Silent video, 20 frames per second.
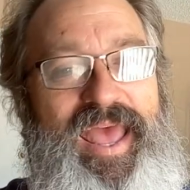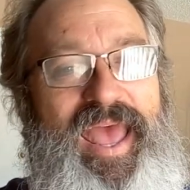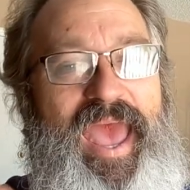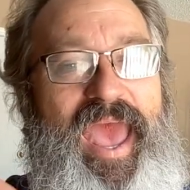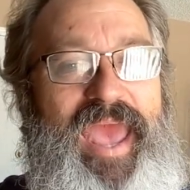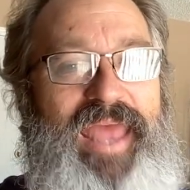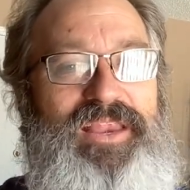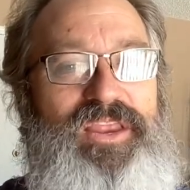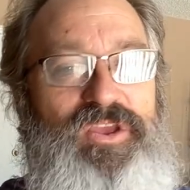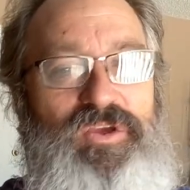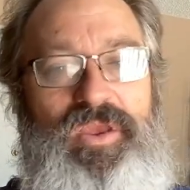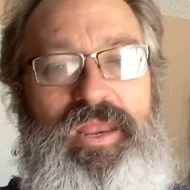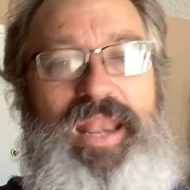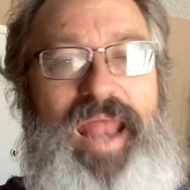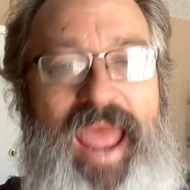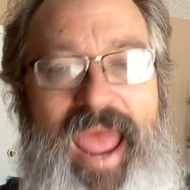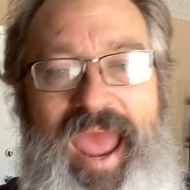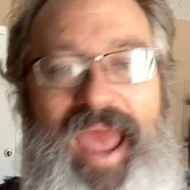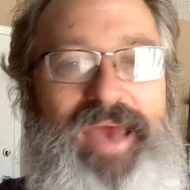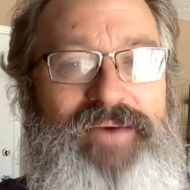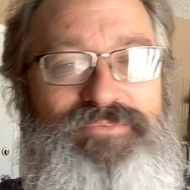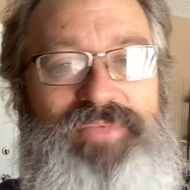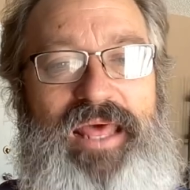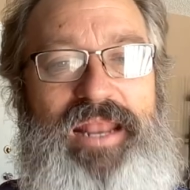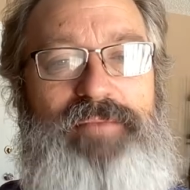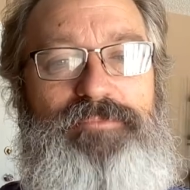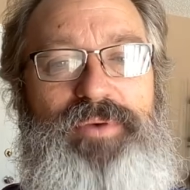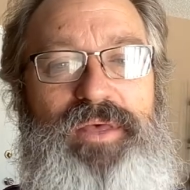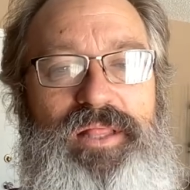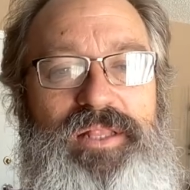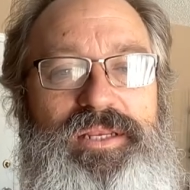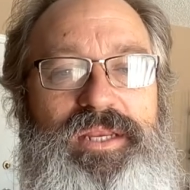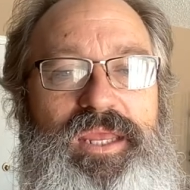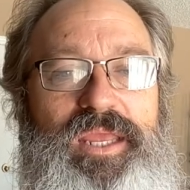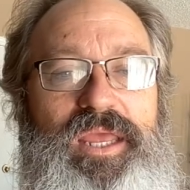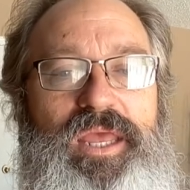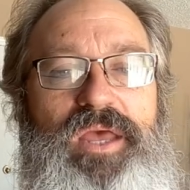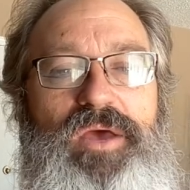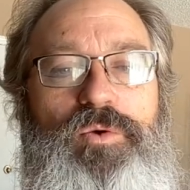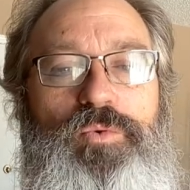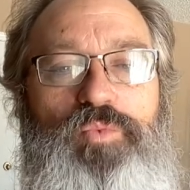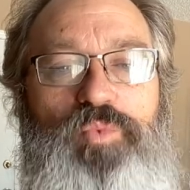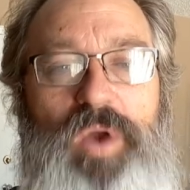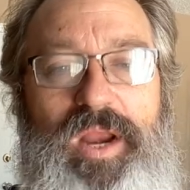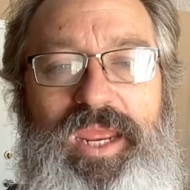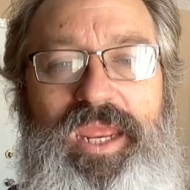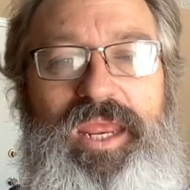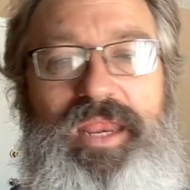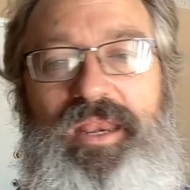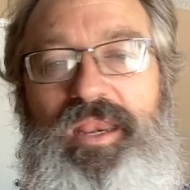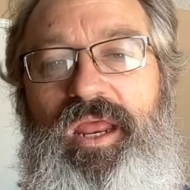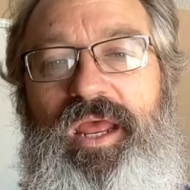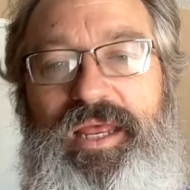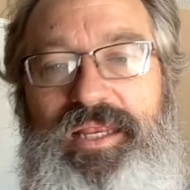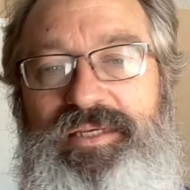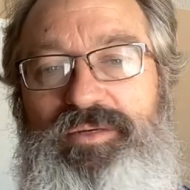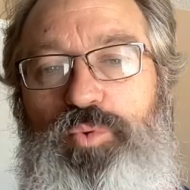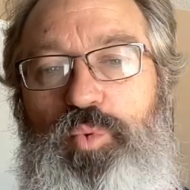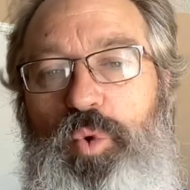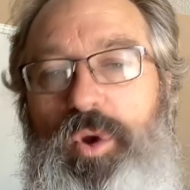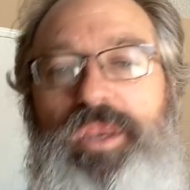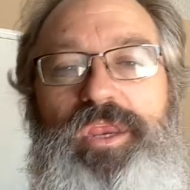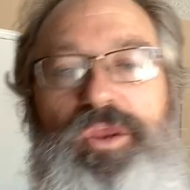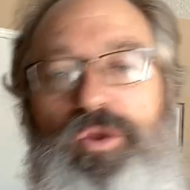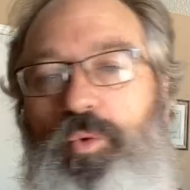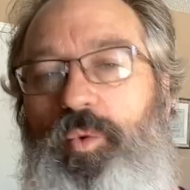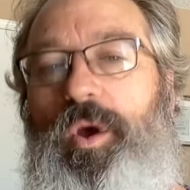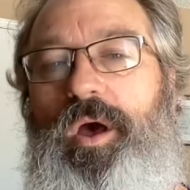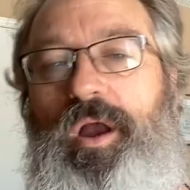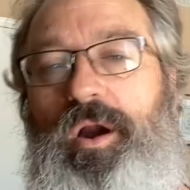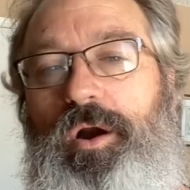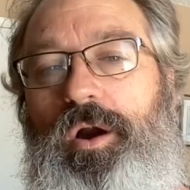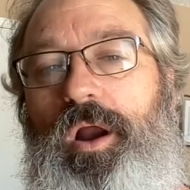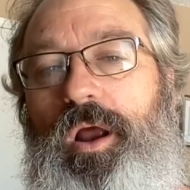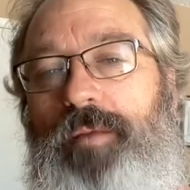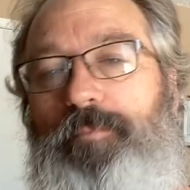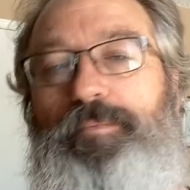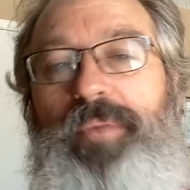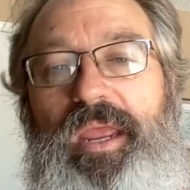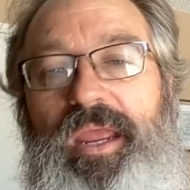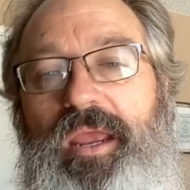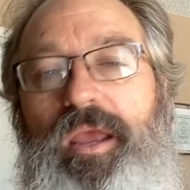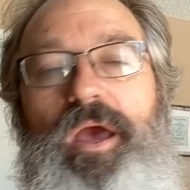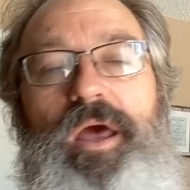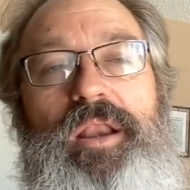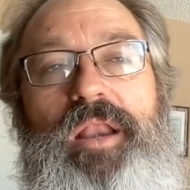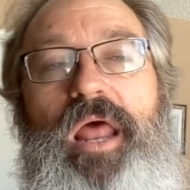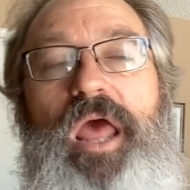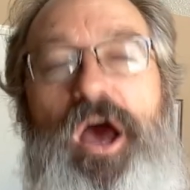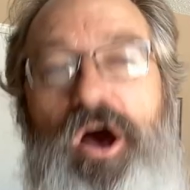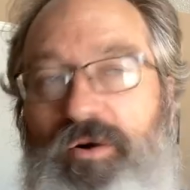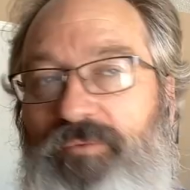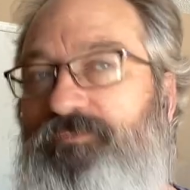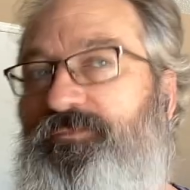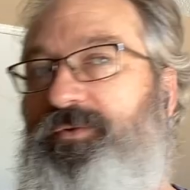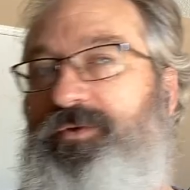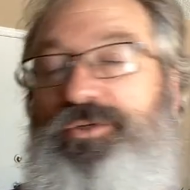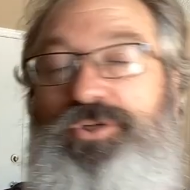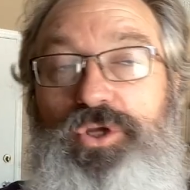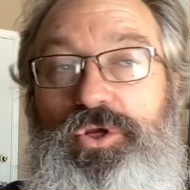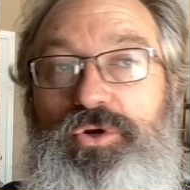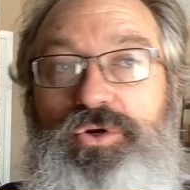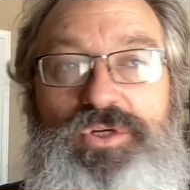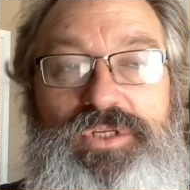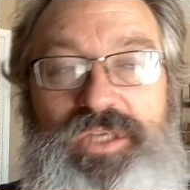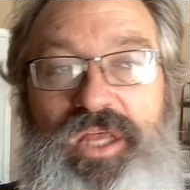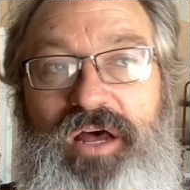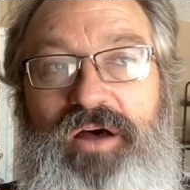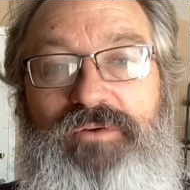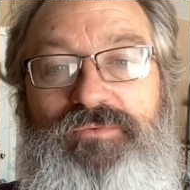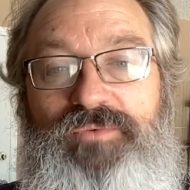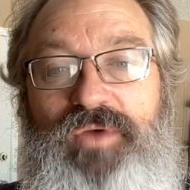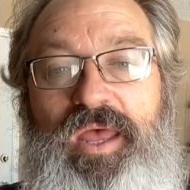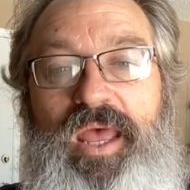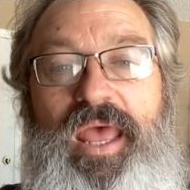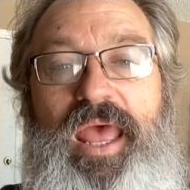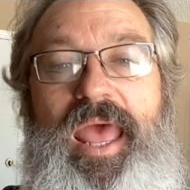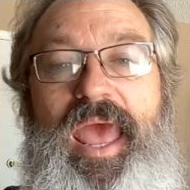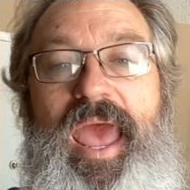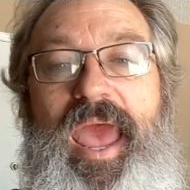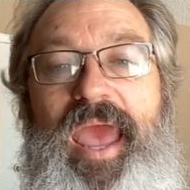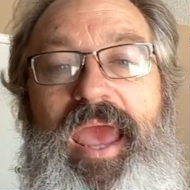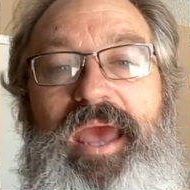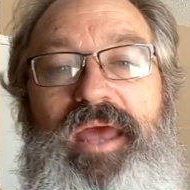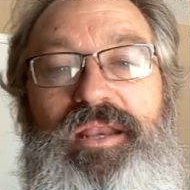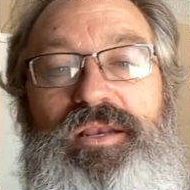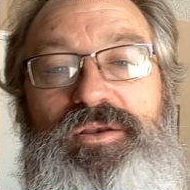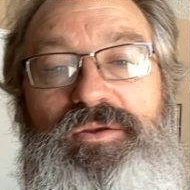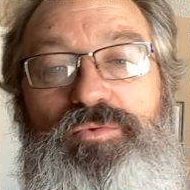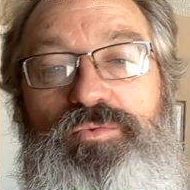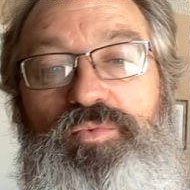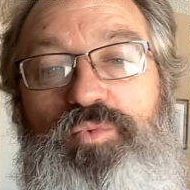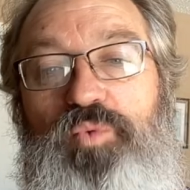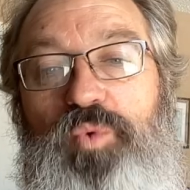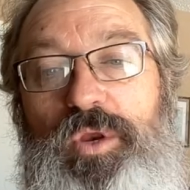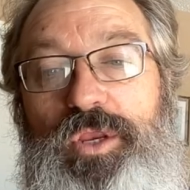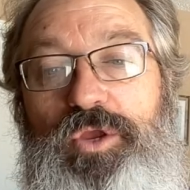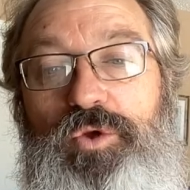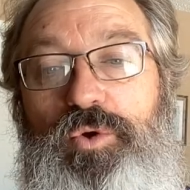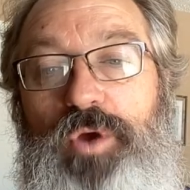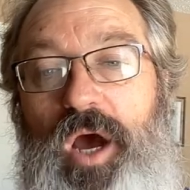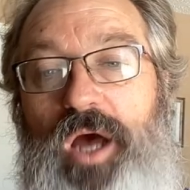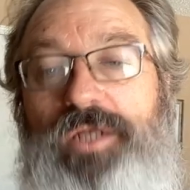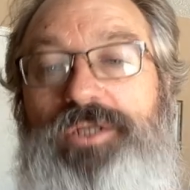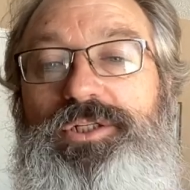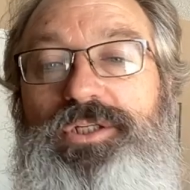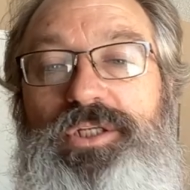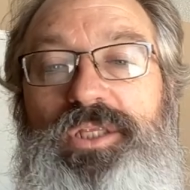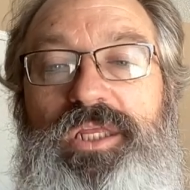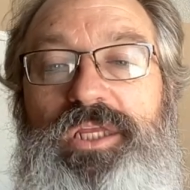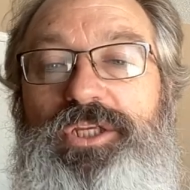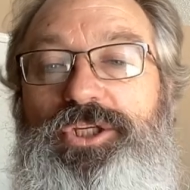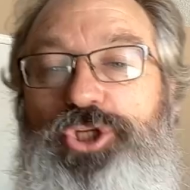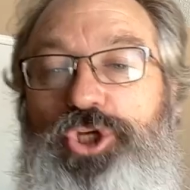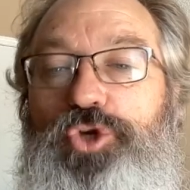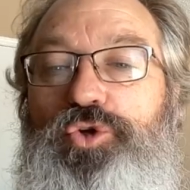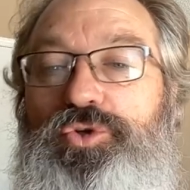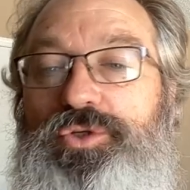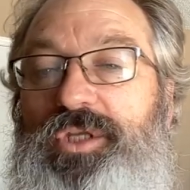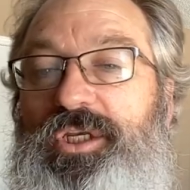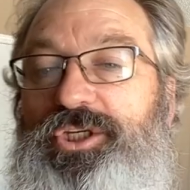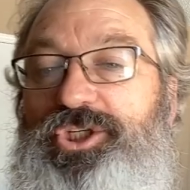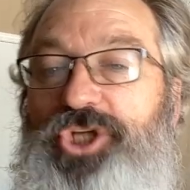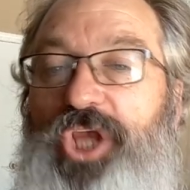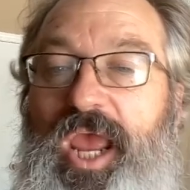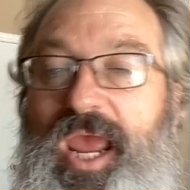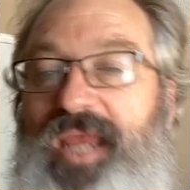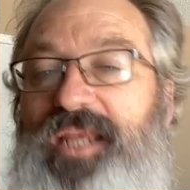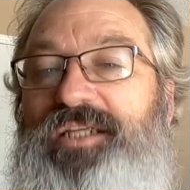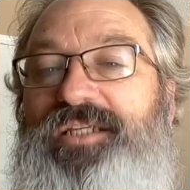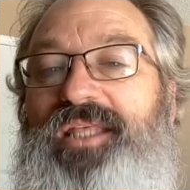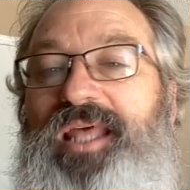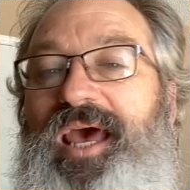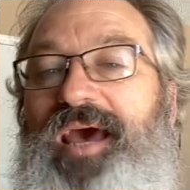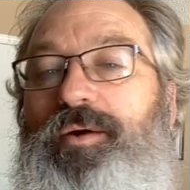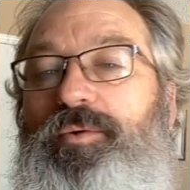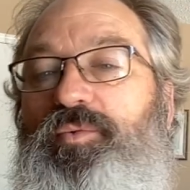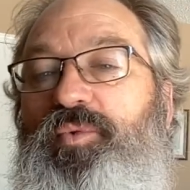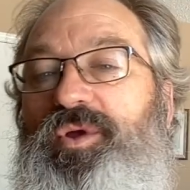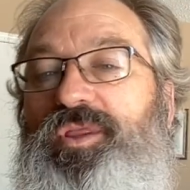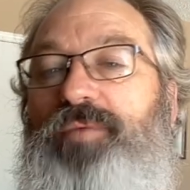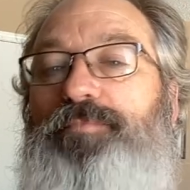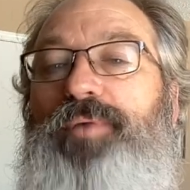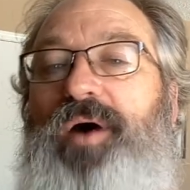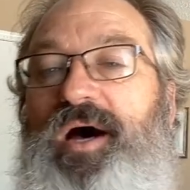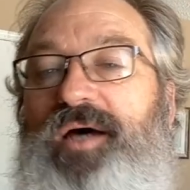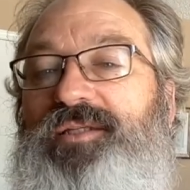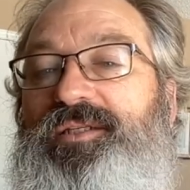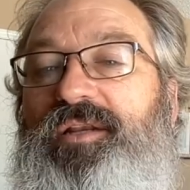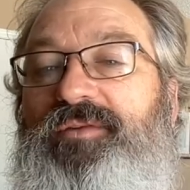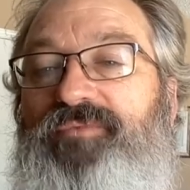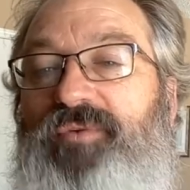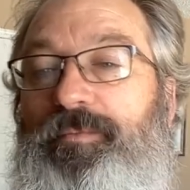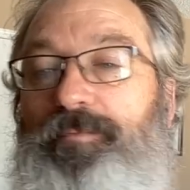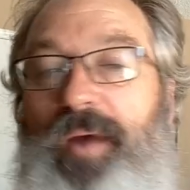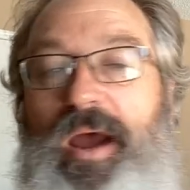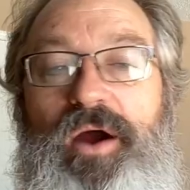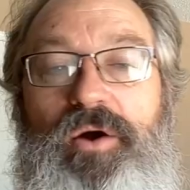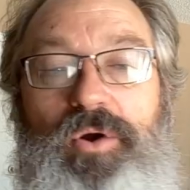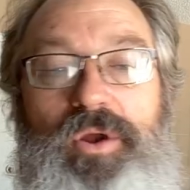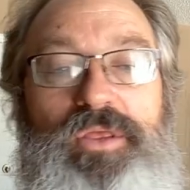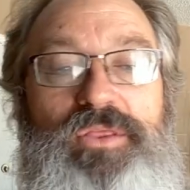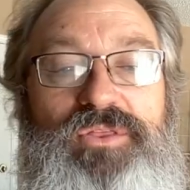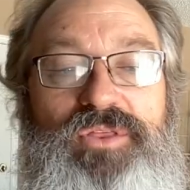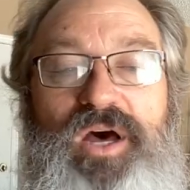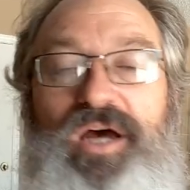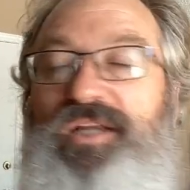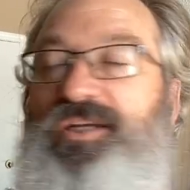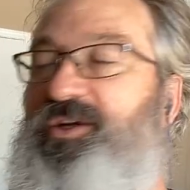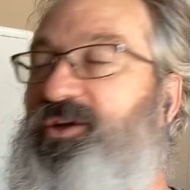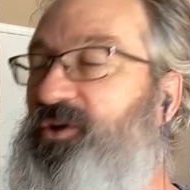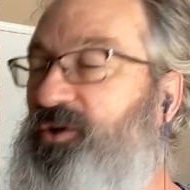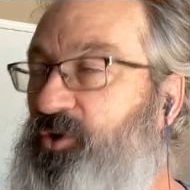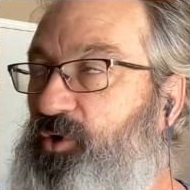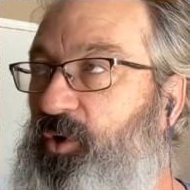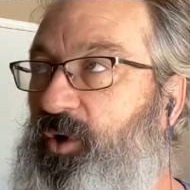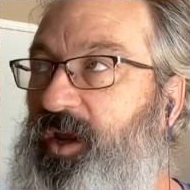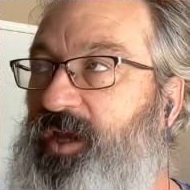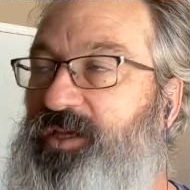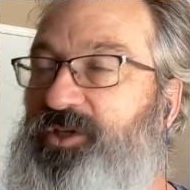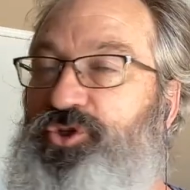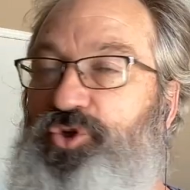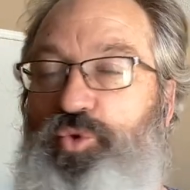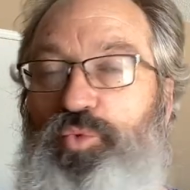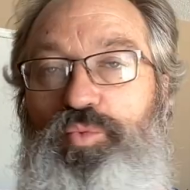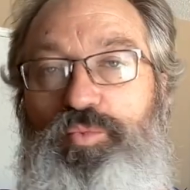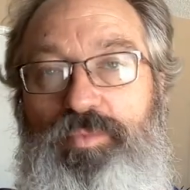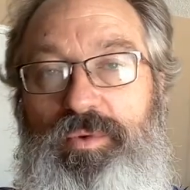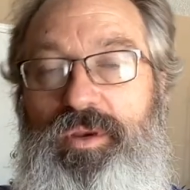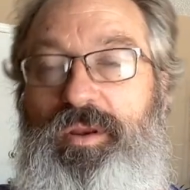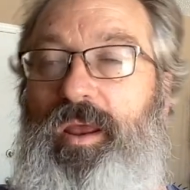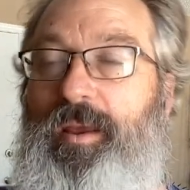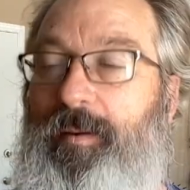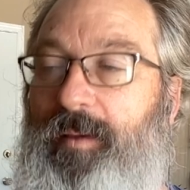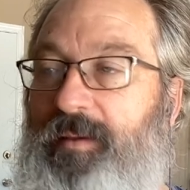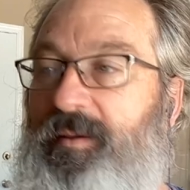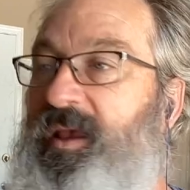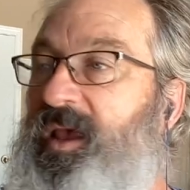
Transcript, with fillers: And you can have that ability. Recognize when you are uh, being unhelpful to yourself. And when you consciously choose to change that with a positive, empowering thought, you're going to uh,